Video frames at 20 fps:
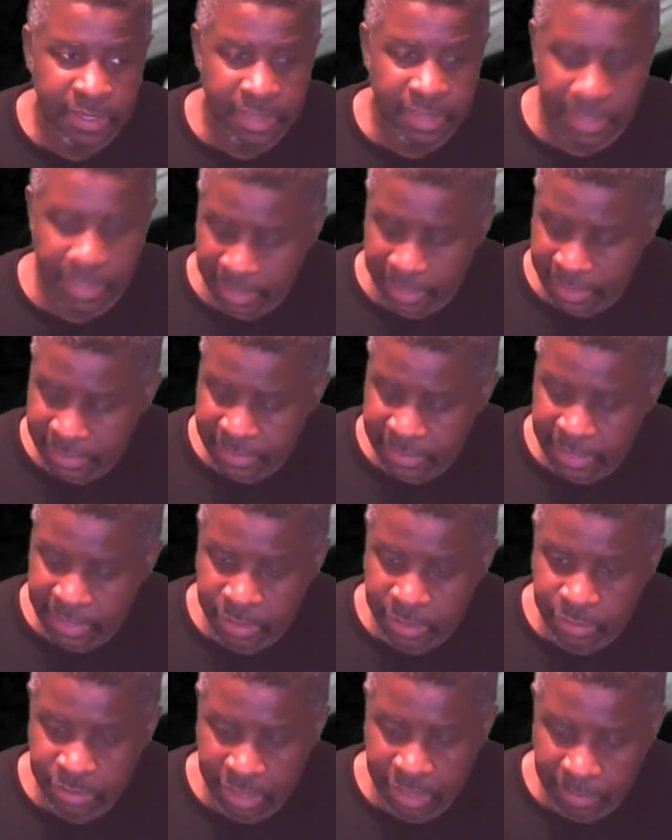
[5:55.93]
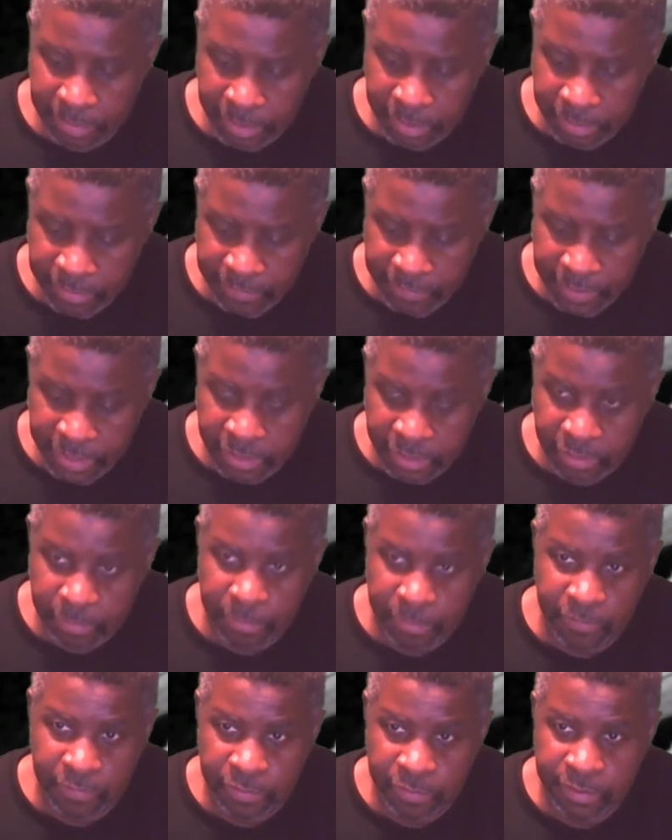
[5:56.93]
And like I said, I usually upload the video
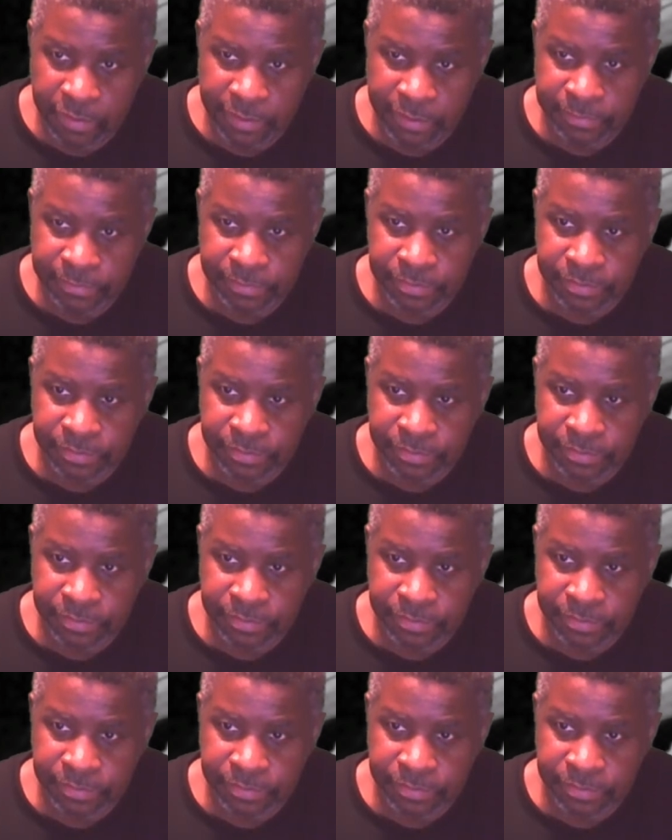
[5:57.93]
before